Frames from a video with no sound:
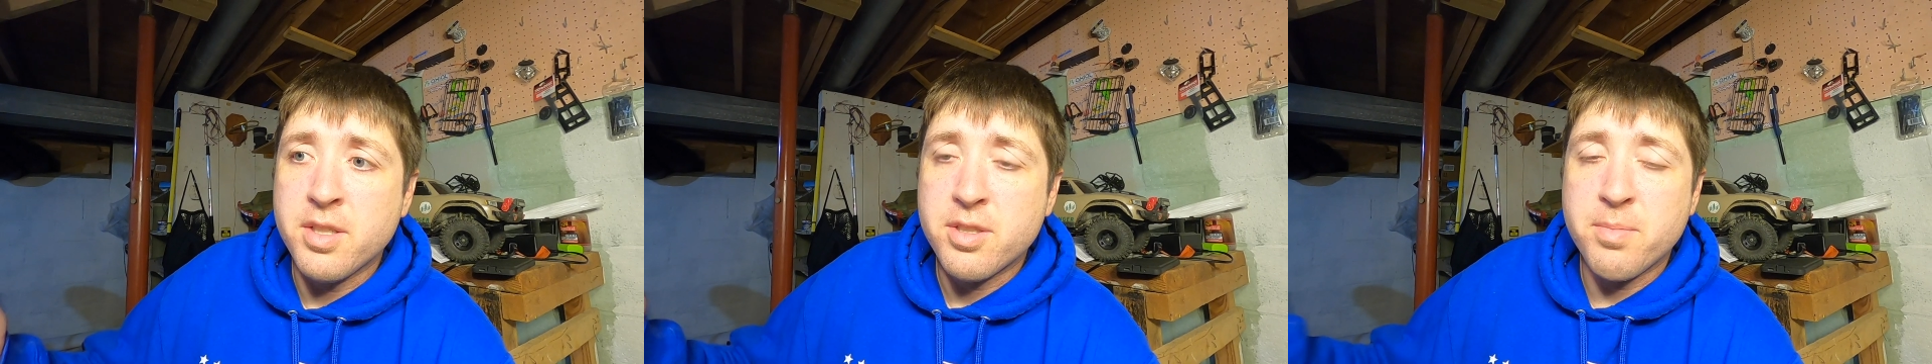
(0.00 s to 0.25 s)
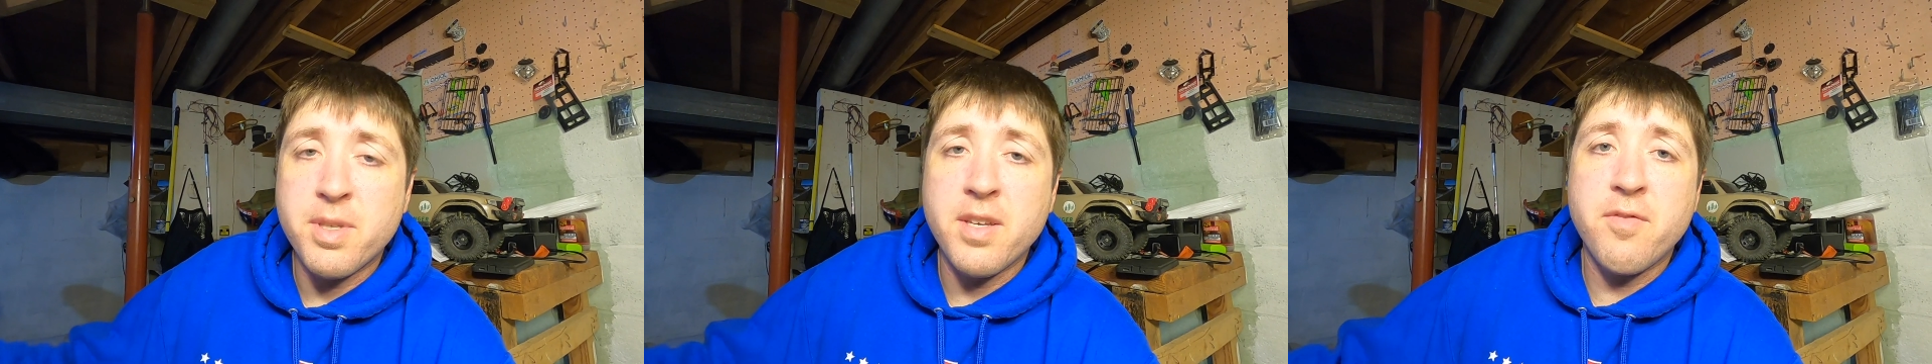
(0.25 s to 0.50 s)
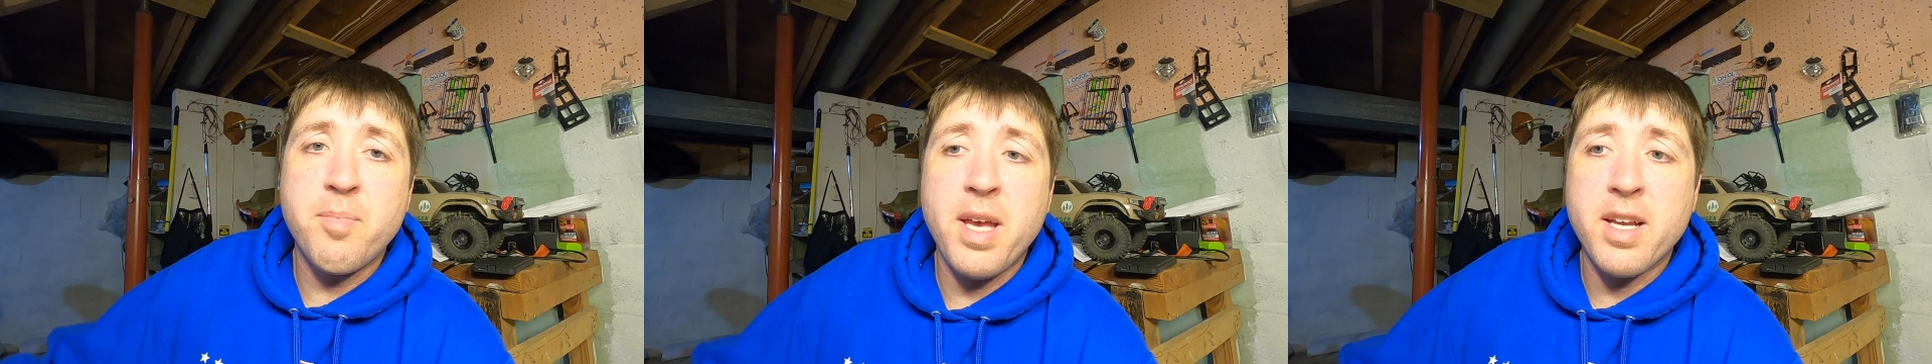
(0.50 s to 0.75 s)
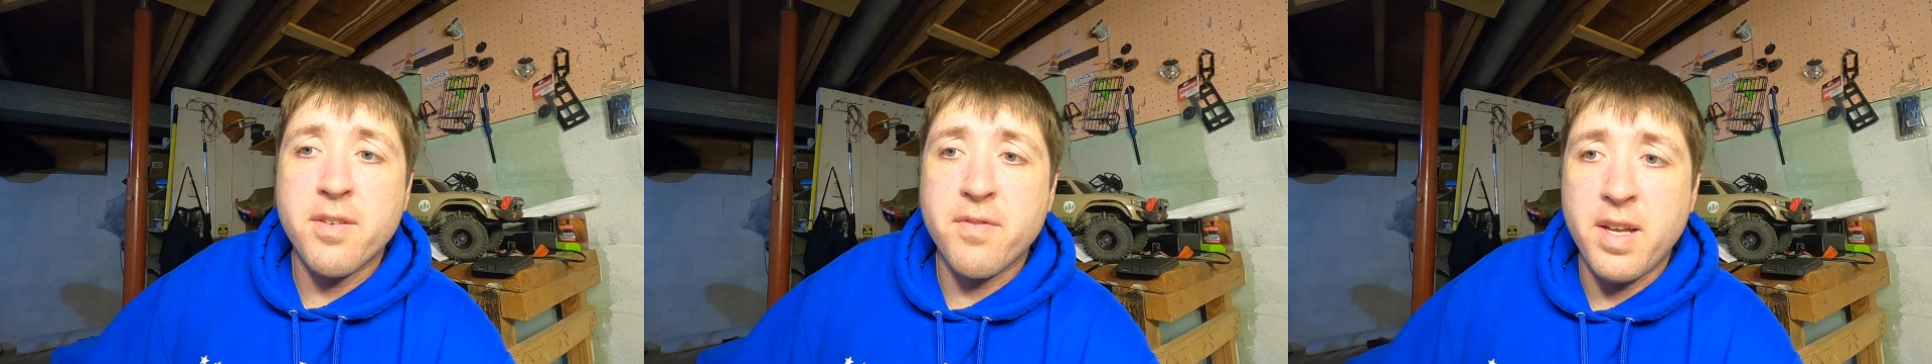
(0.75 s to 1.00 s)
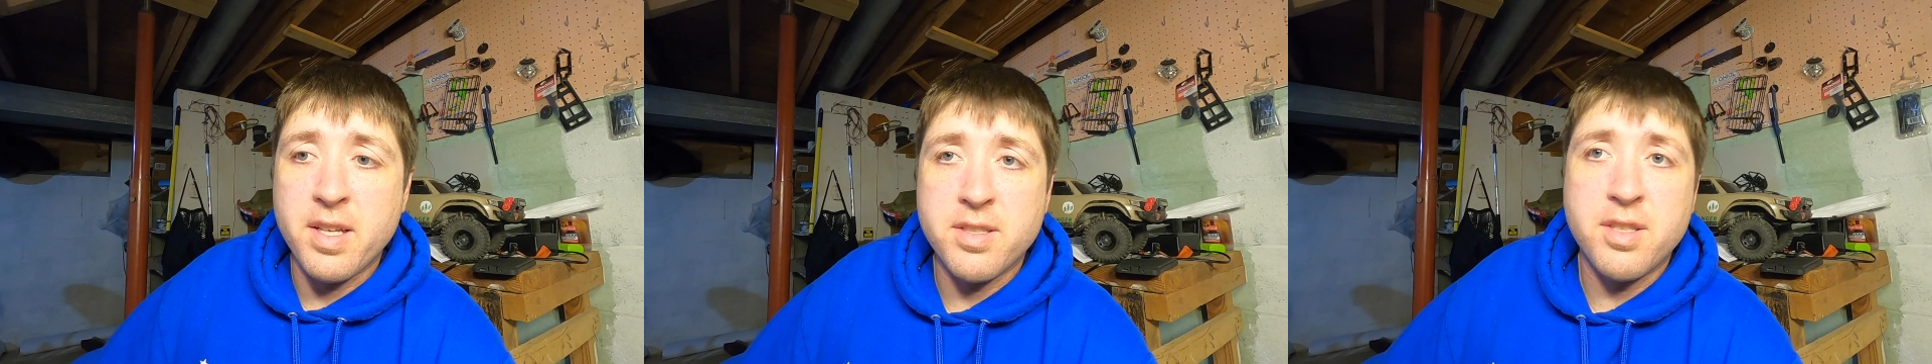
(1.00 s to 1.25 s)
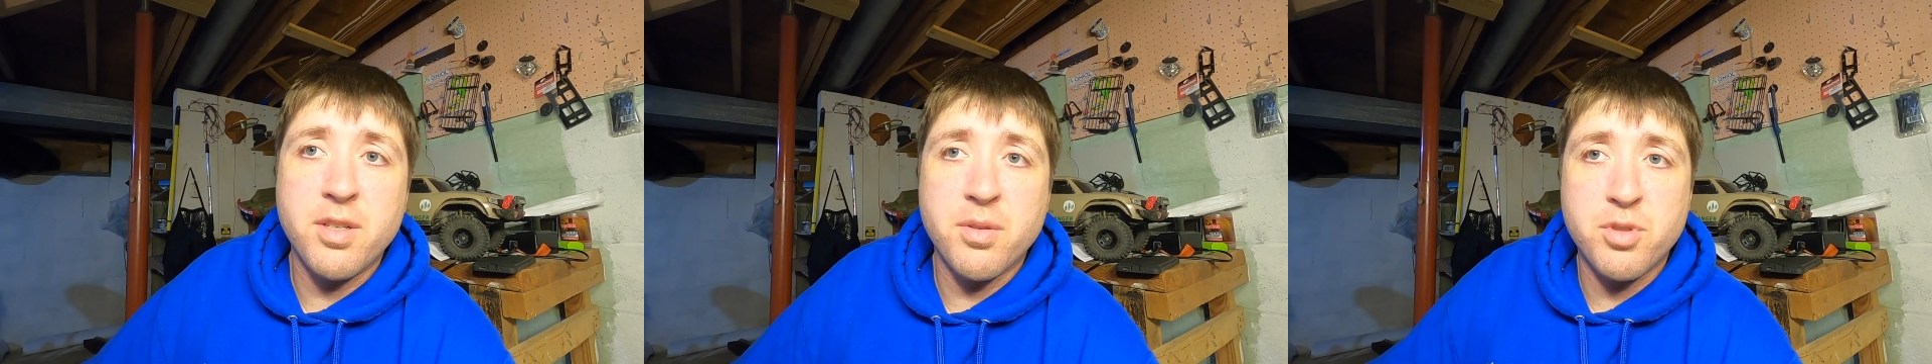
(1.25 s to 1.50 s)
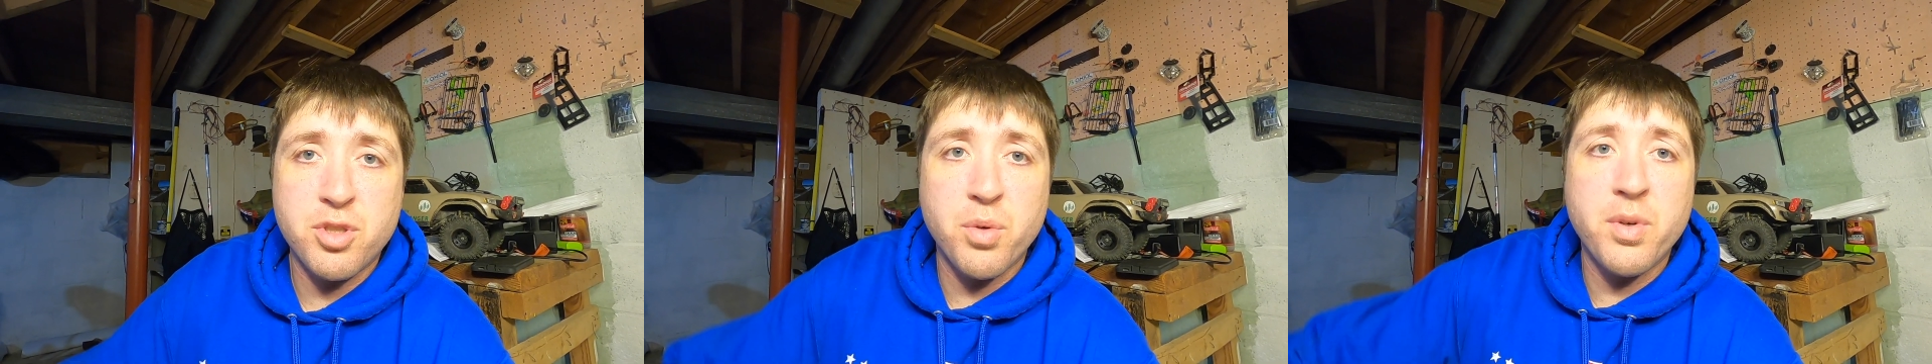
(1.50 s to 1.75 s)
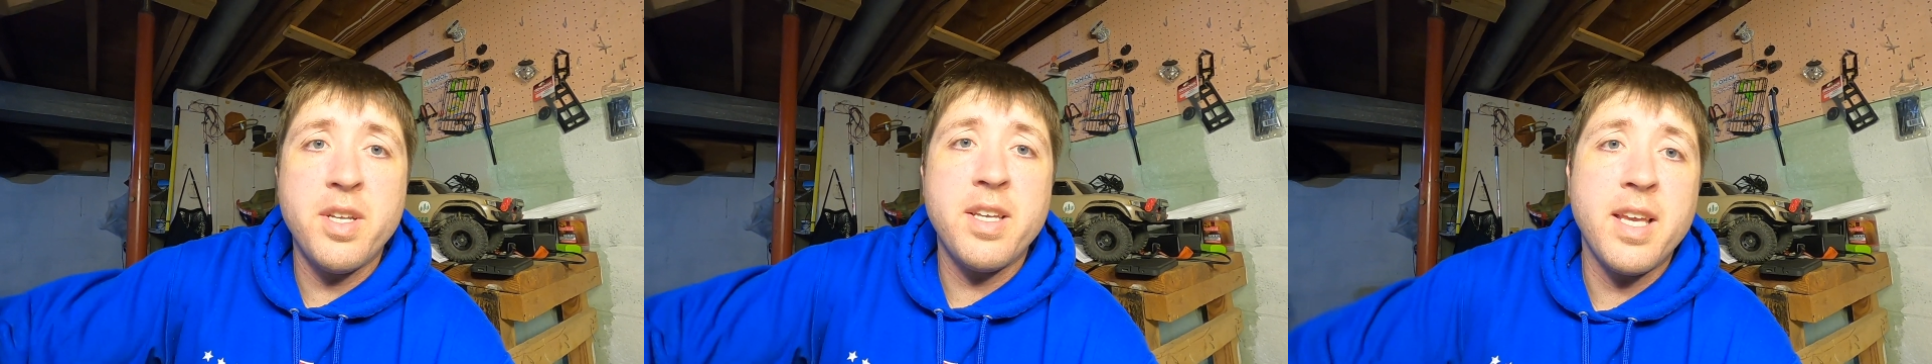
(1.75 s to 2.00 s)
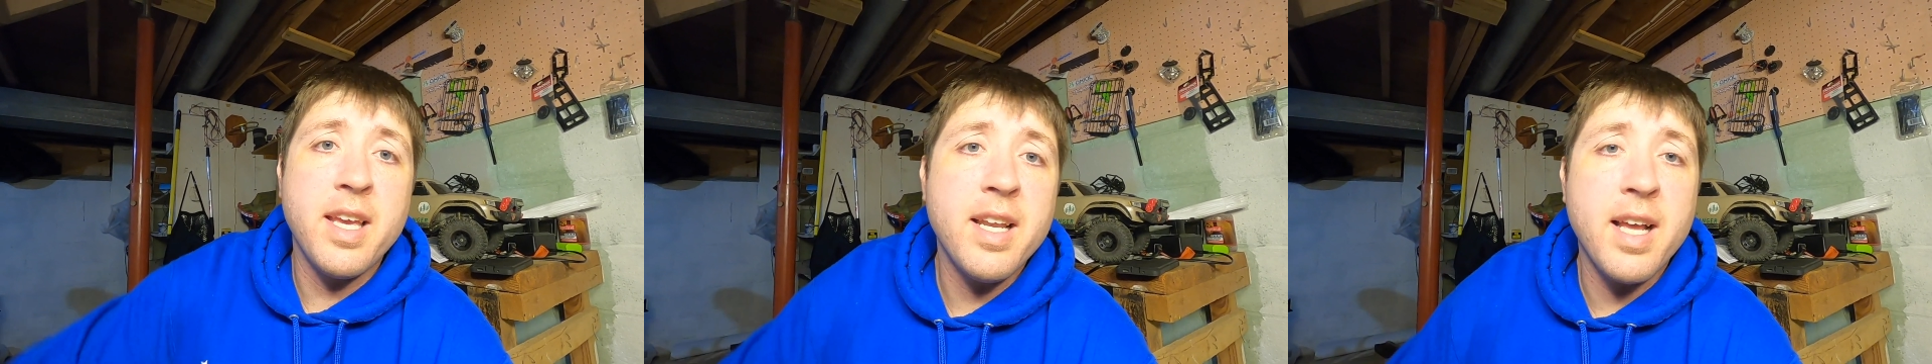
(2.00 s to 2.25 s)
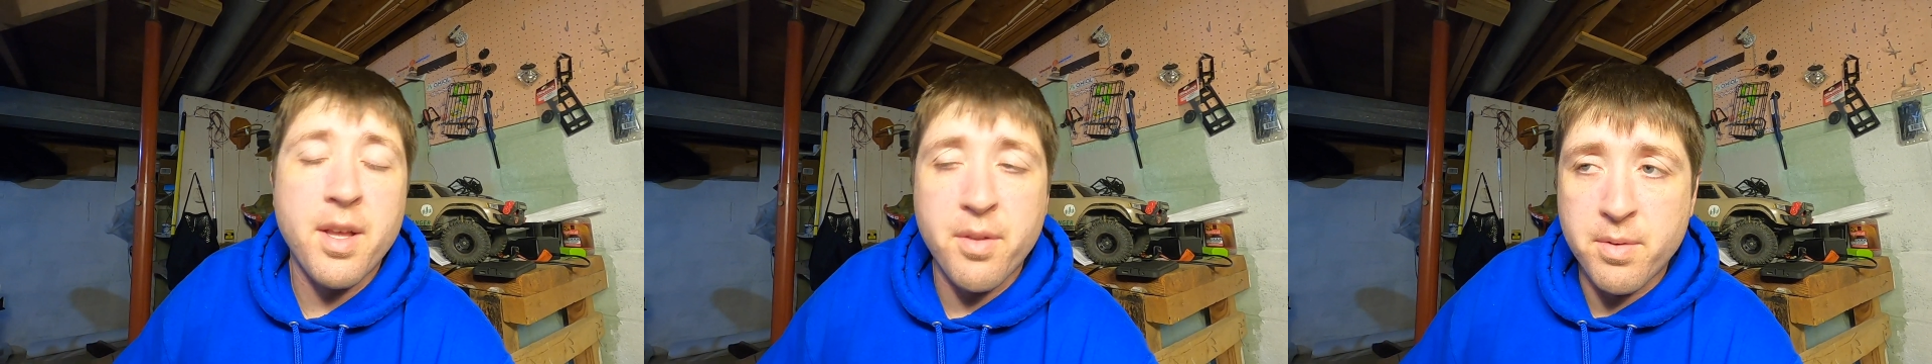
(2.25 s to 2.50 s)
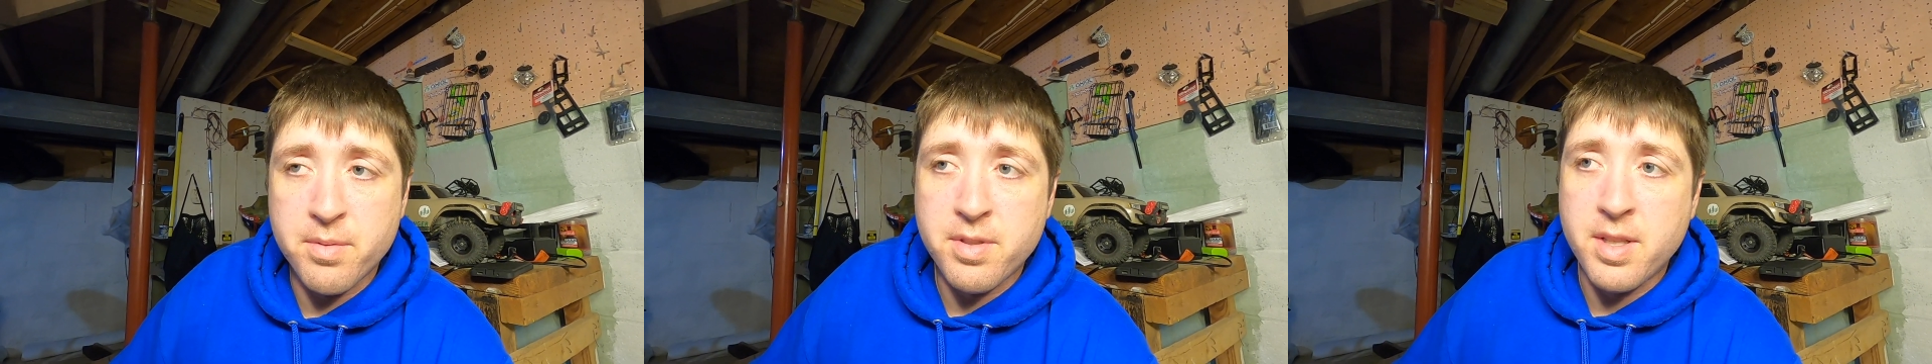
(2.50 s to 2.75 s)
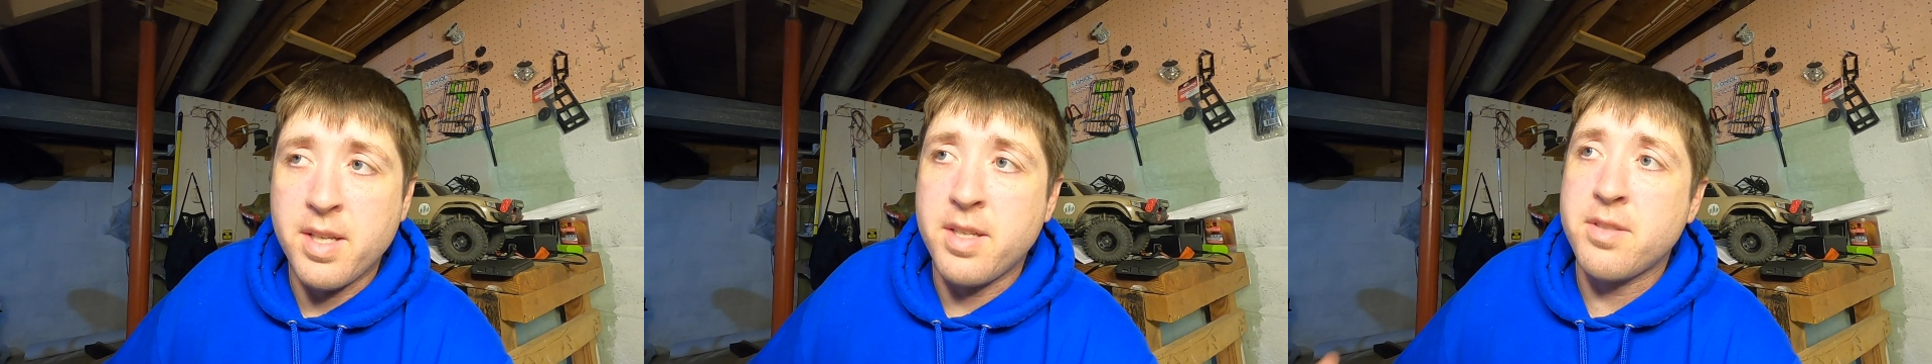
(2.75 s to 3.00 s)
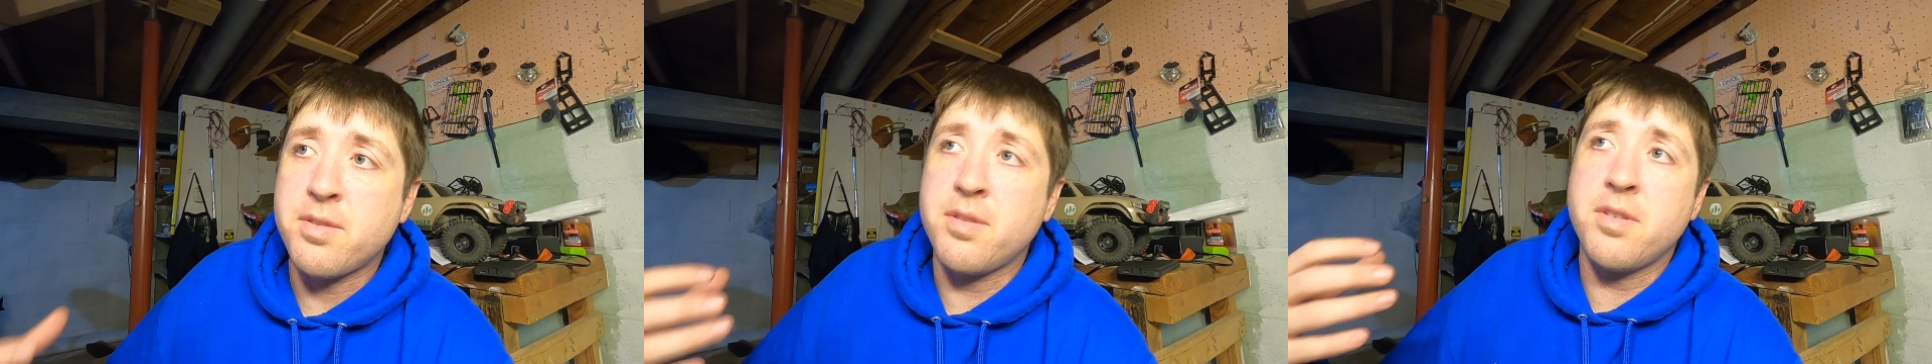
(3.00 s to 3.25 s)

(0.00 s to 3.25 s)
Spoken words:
some give back events, you know, joining in on those things,